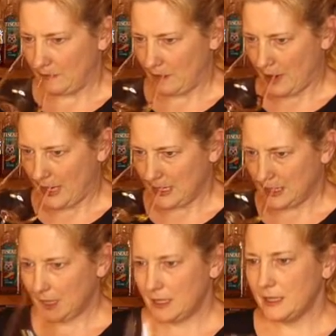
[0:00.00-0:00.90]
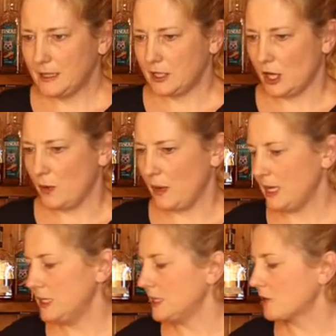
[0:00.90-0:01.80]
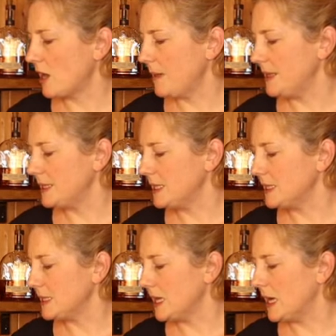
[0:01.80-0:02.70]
Right, so we can describe this as